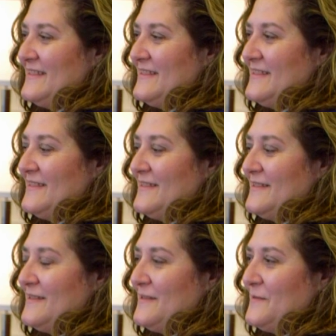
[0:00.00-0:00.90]

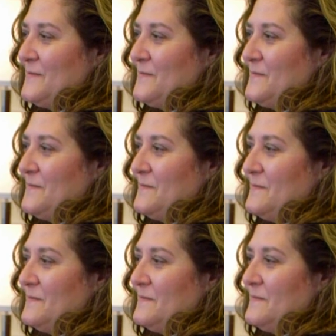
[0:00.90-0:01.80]

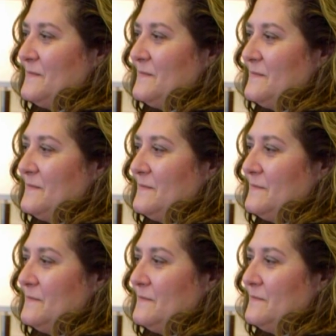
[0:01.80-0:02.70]

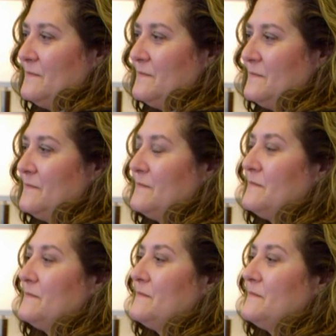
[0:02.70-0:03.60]

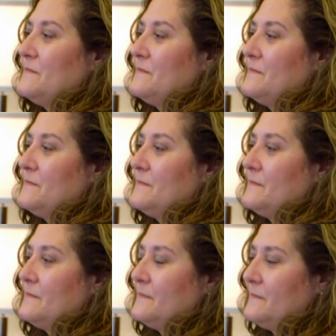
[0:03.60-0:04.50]

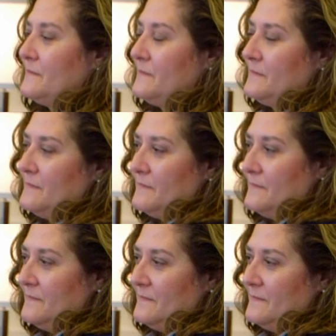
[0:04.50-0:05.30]
(not speaking)